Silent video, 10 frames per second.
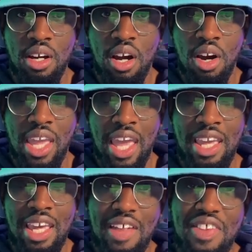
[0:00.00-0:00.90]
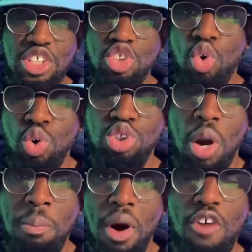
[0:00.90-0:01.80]
Okay? This is also
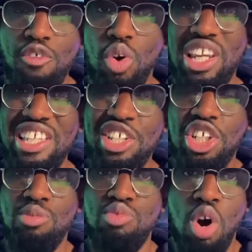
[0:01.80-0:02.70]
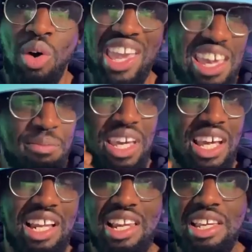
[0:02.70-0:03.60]
a part of your leadership role. Hear me
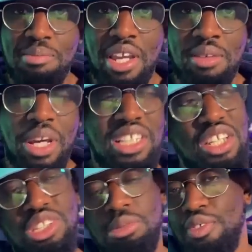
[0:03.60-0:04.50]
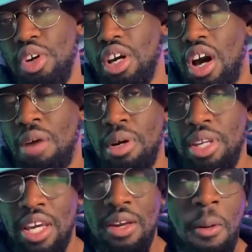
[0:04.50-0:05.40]
clearly, men, because I know some of you are going to come on
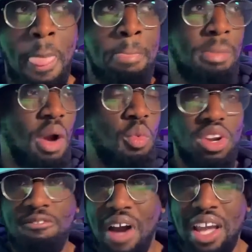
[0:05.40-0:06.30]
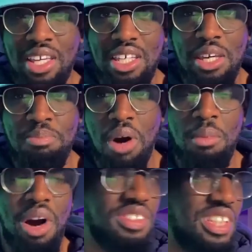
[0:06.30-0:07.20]
here and want to fight Keke
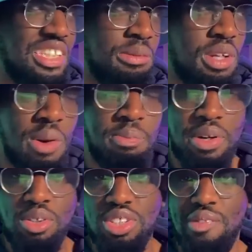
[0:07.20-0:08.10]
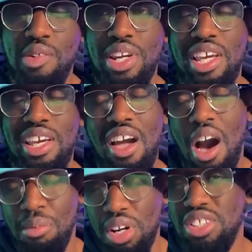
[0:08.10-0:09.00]
Palmer. I've seen some of the red pill stuff already.
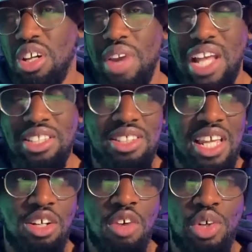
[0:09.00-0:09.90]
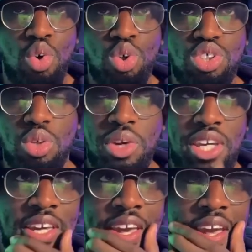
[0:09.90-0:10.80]
I'm going to start reacting to that over the course of the
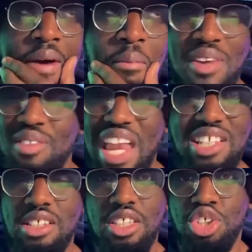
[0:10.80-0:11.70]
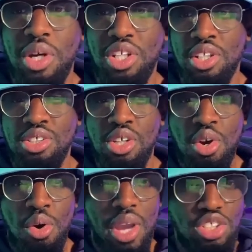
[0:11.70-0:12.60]
week. But the reality of the situation is,
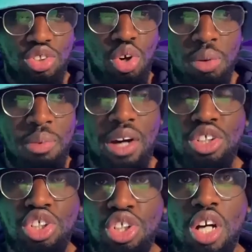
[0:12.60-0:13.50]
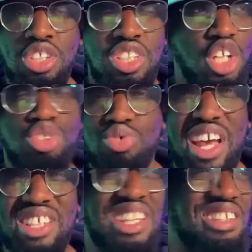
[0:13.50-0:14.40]
it's not about just
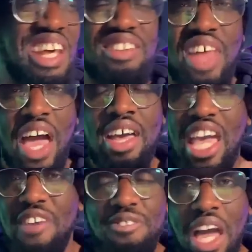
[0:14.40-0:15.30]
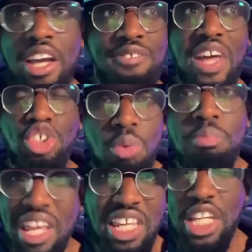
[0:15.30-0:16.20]
address. If that's your
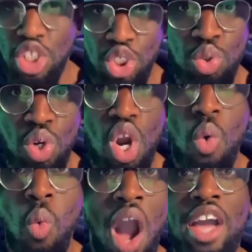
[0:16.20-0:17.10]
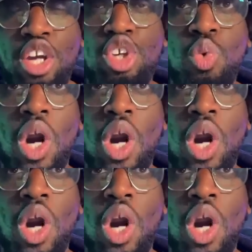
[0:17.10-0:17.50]
main issue, why are you